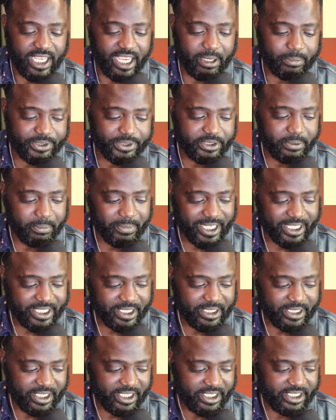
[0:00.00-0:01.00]
able to make
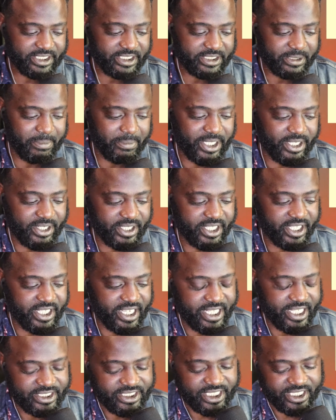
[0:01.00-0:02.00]
it in this
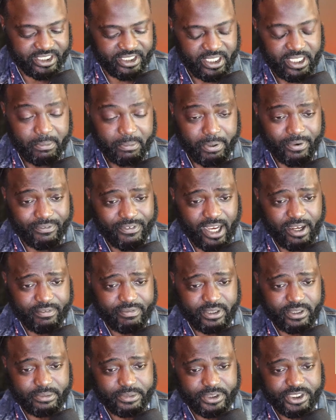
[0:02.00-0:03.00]
America and then provide
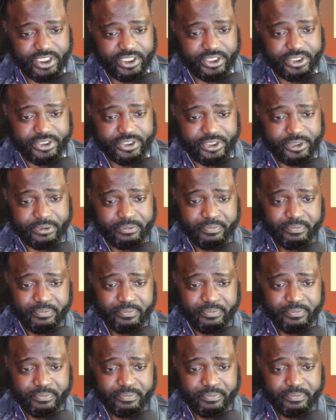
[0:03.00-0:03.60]
for them children.